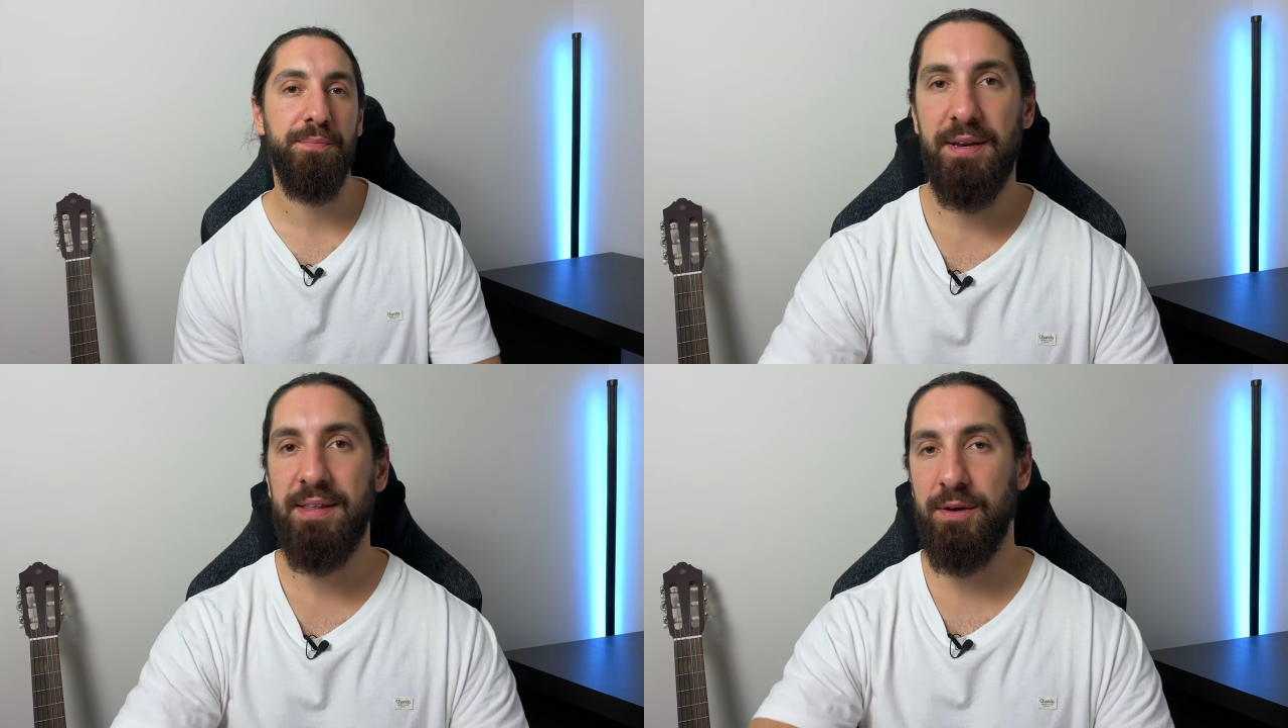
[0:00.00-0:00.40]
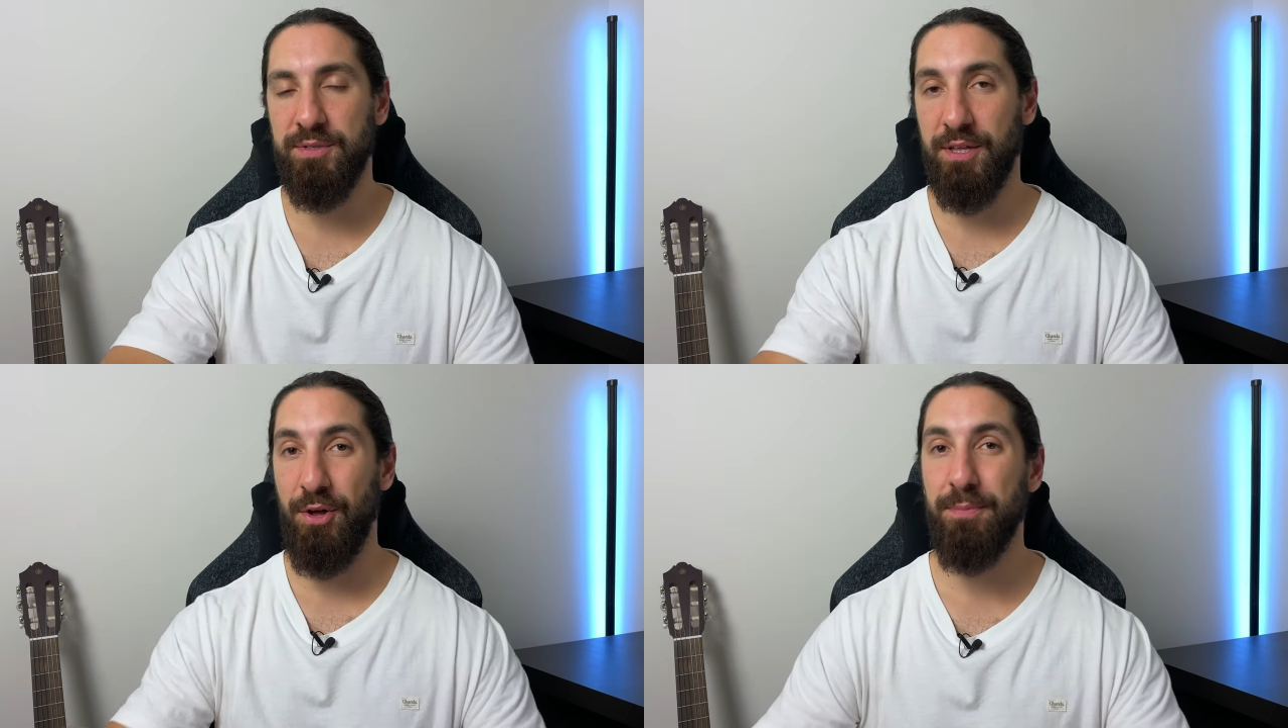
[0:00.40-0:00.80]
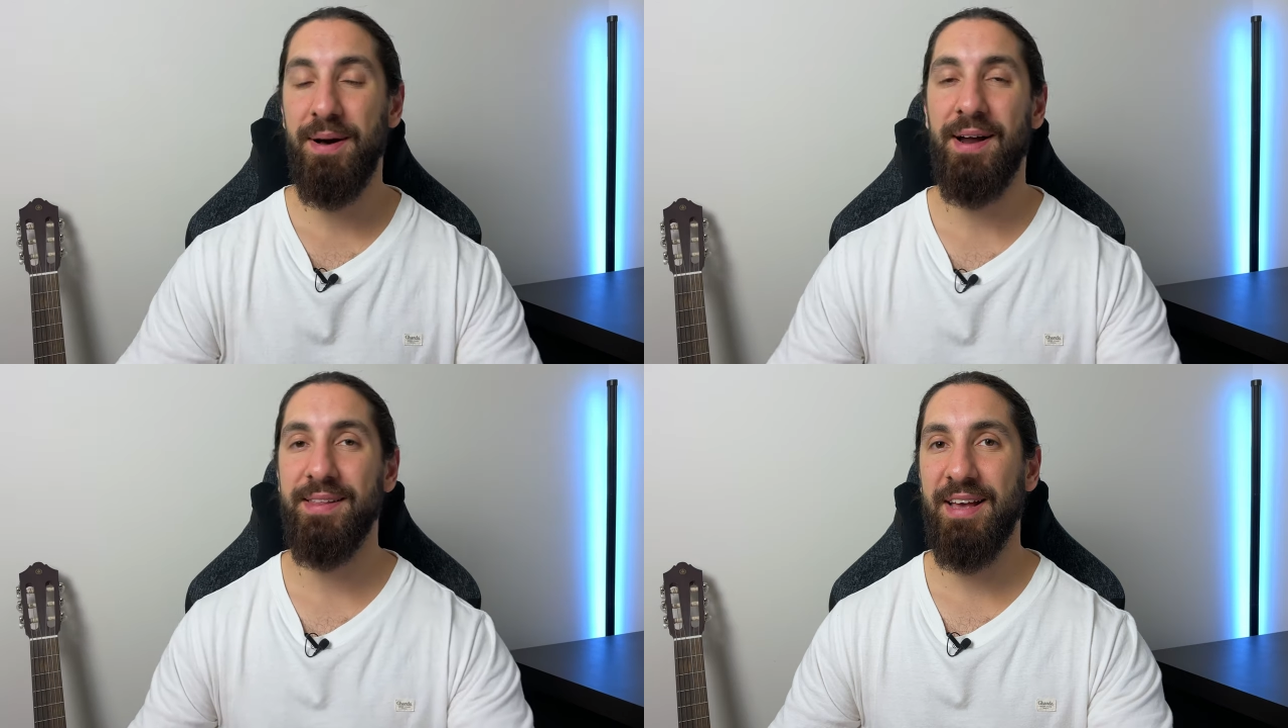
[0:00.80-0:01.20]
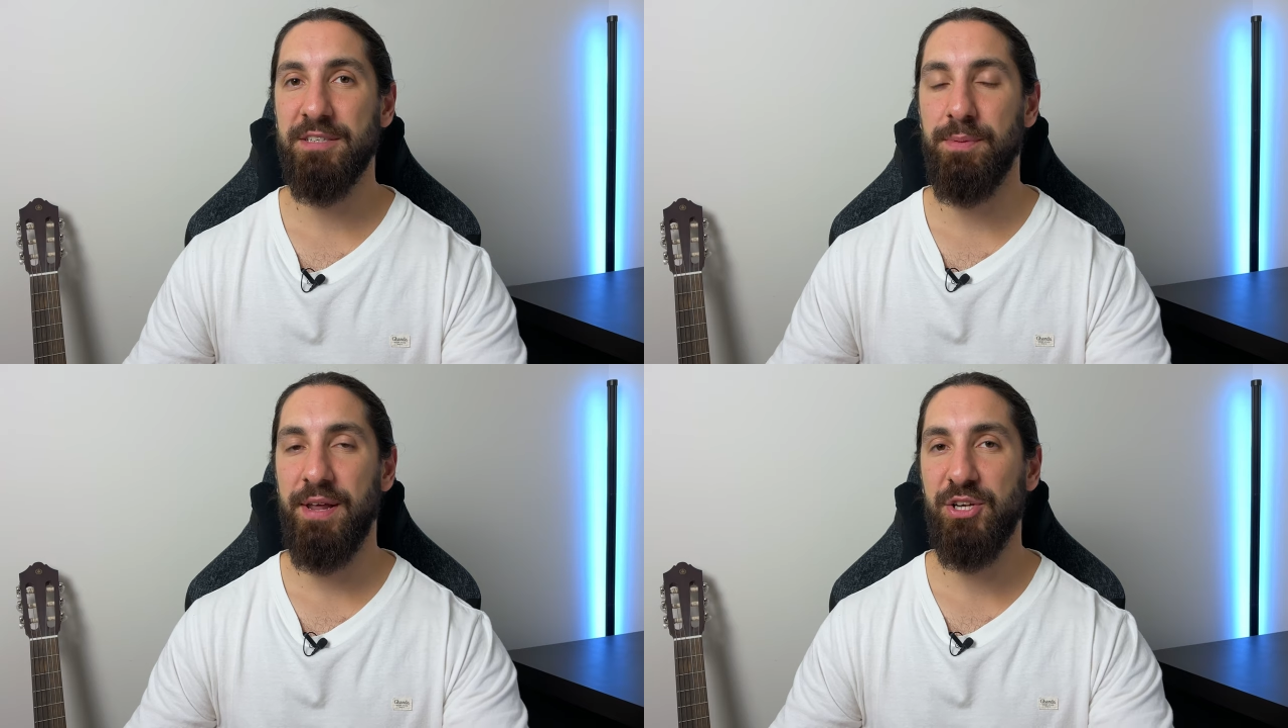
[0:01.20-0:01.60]
Now that was a long part of the
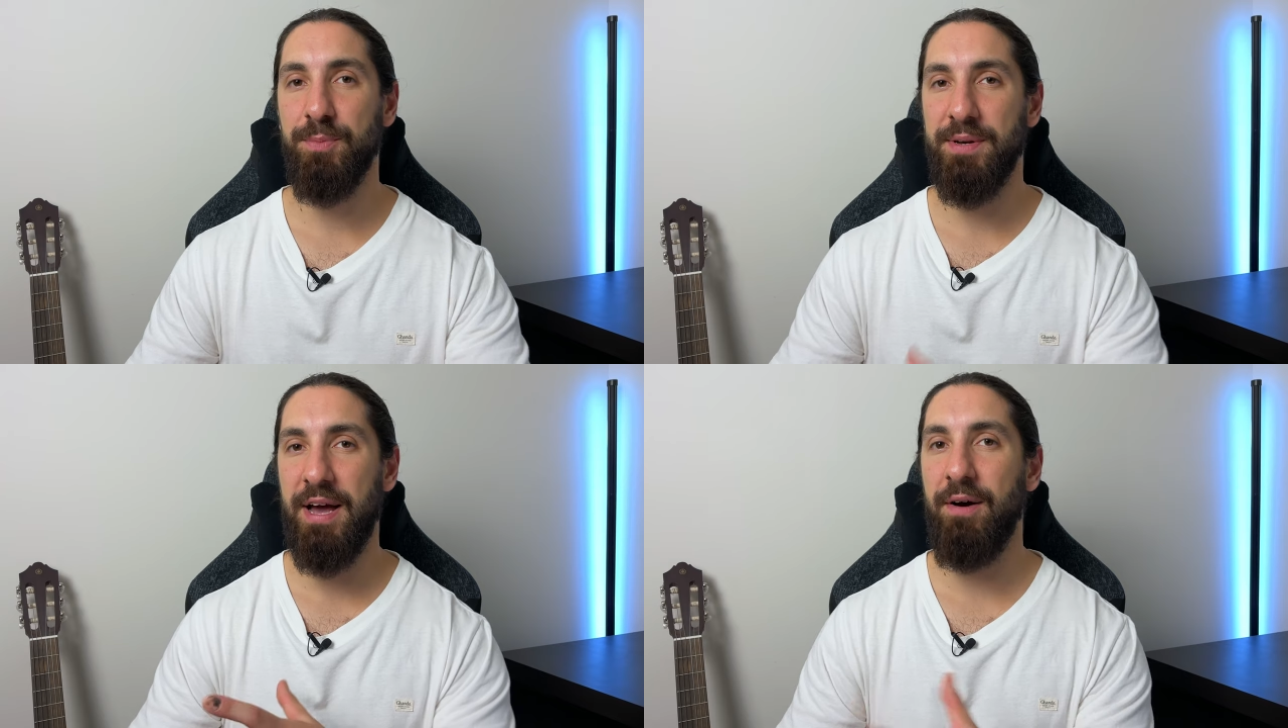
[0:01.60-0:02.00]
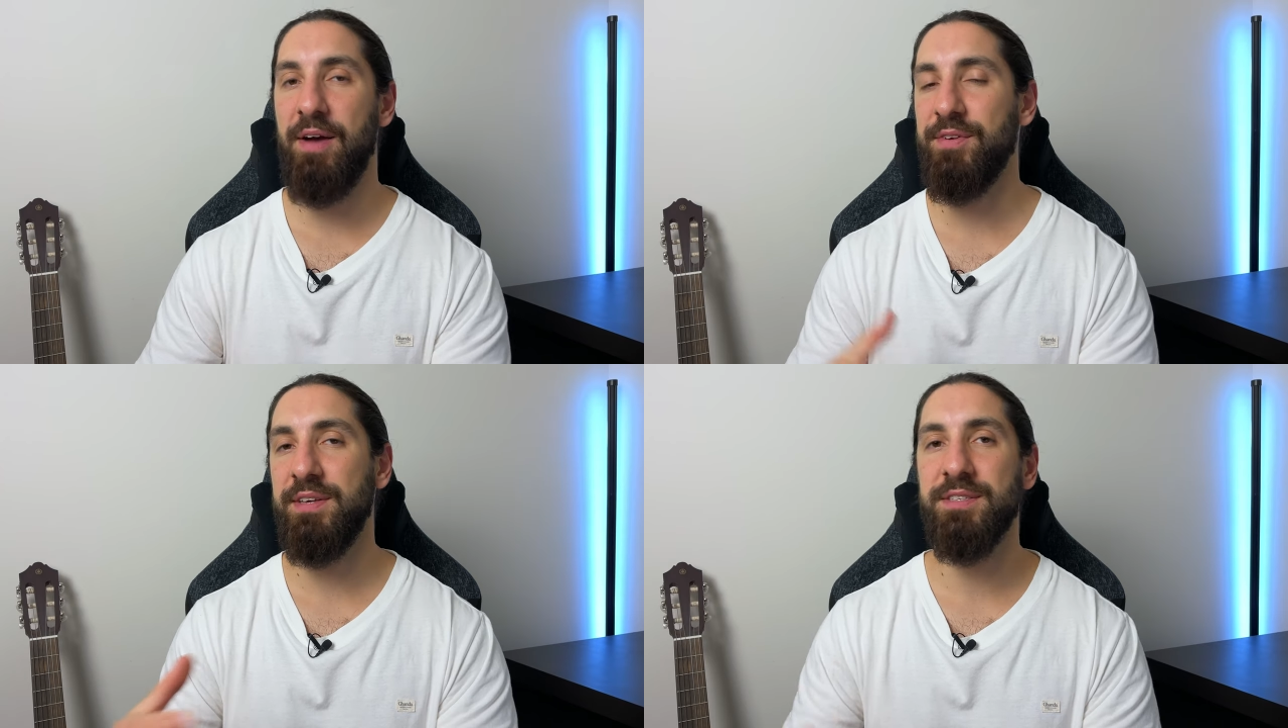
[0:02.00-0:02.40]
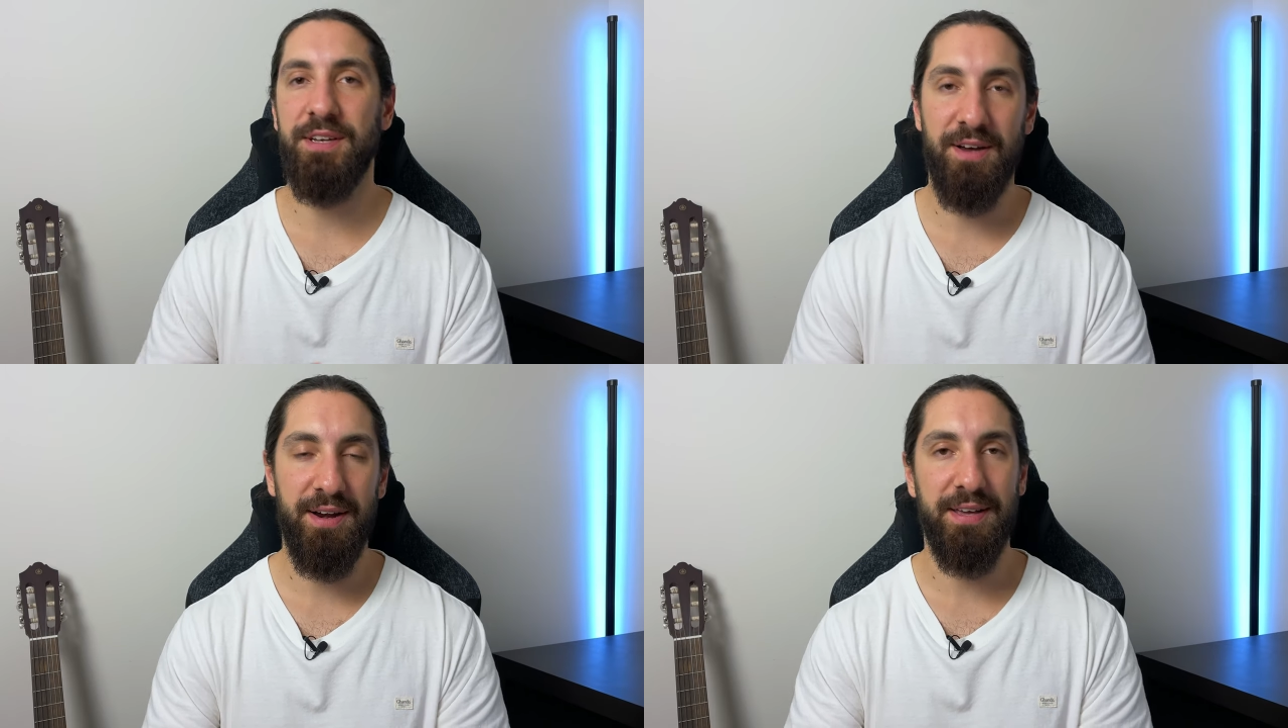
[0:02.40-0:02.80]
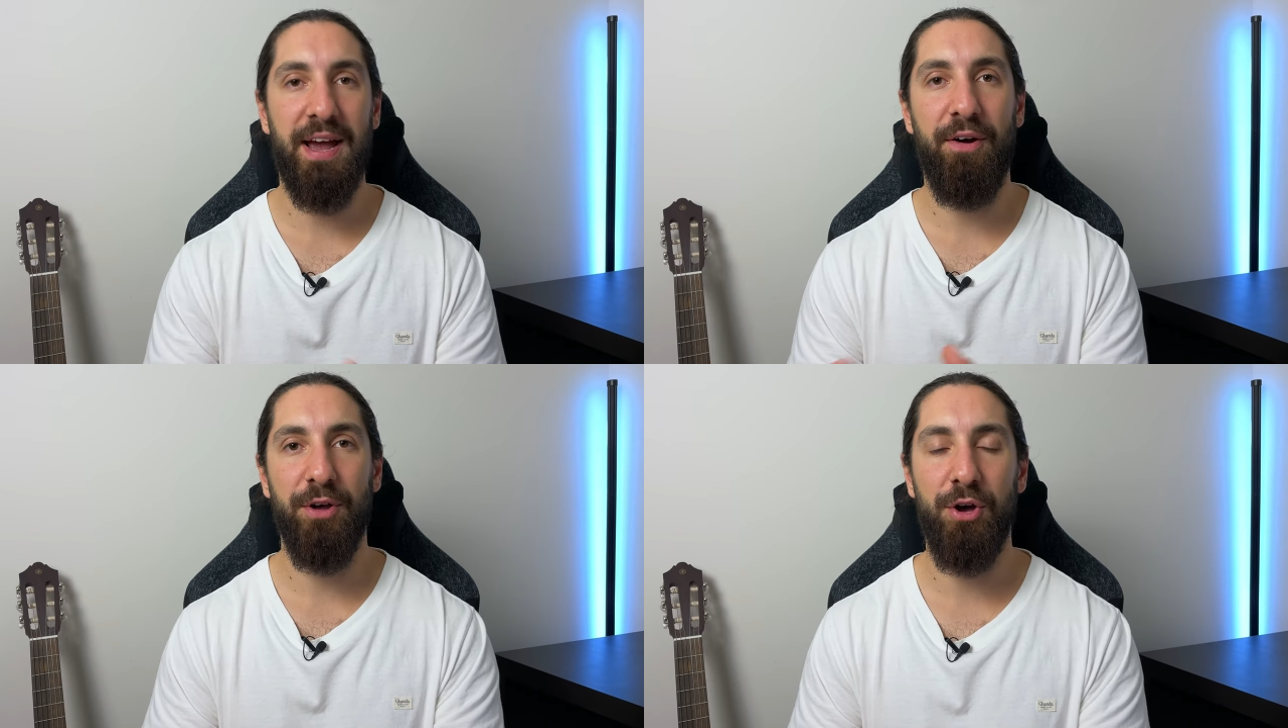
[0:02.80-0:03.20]
explanation, but now everything's gonna kind of
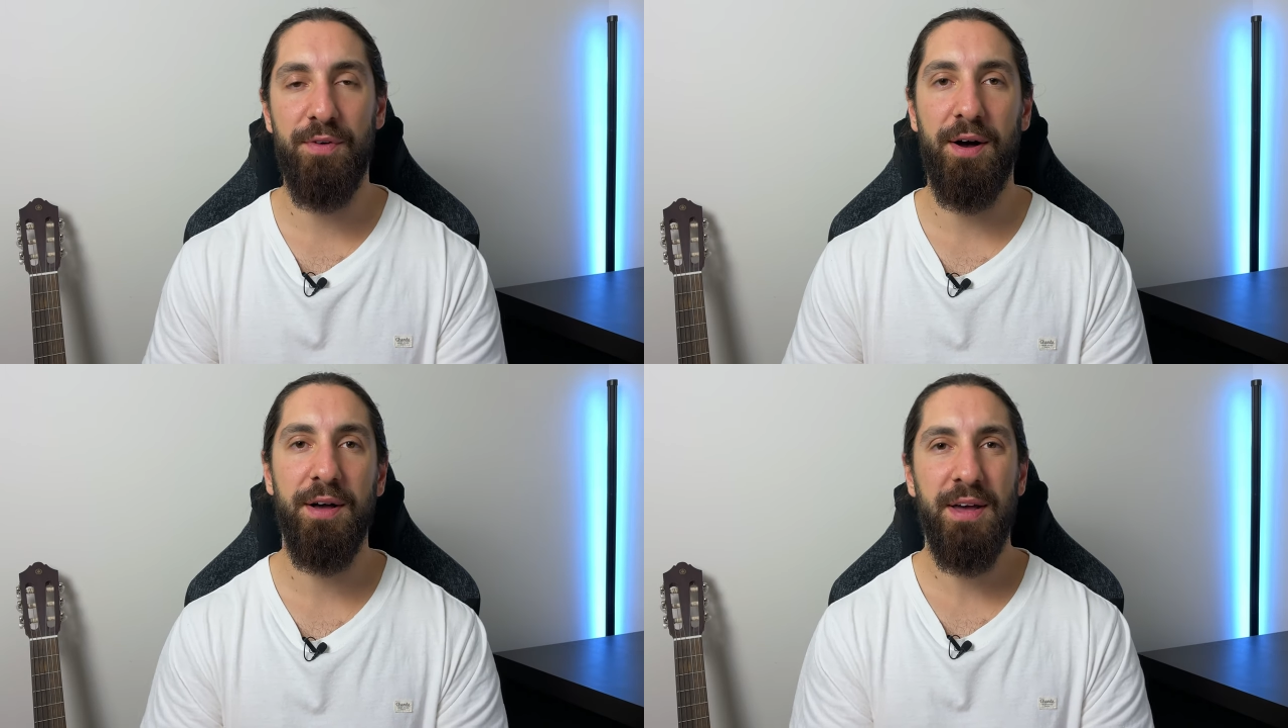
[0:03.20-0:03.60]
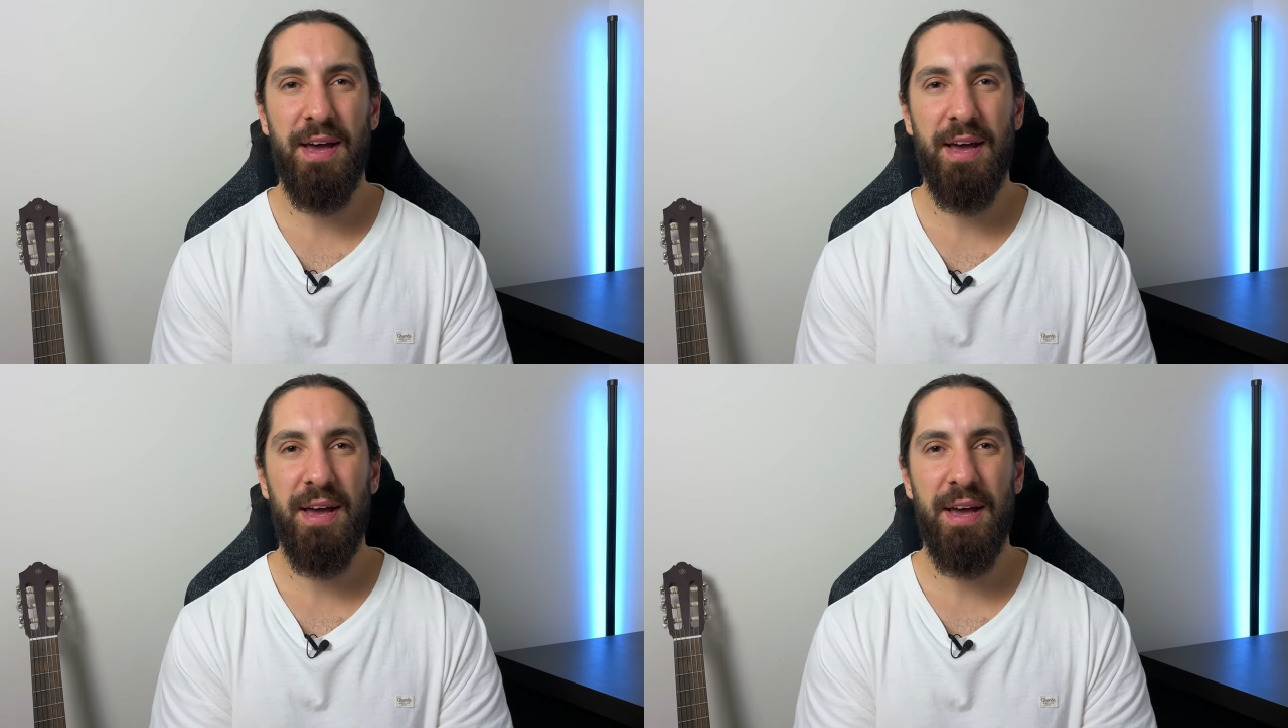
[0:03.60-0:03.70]
carry over